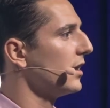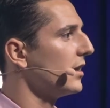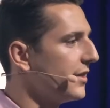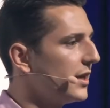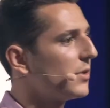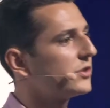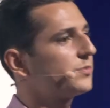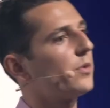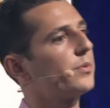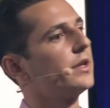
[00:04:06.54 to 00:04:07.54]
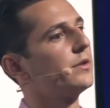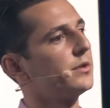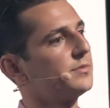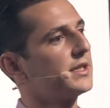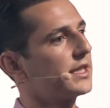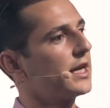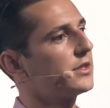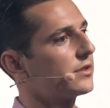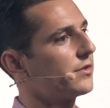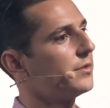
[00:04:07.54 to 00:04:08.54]
the most popular noise
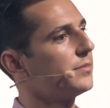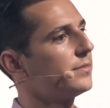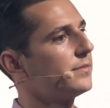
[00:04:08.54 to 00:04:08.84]
mitigation group.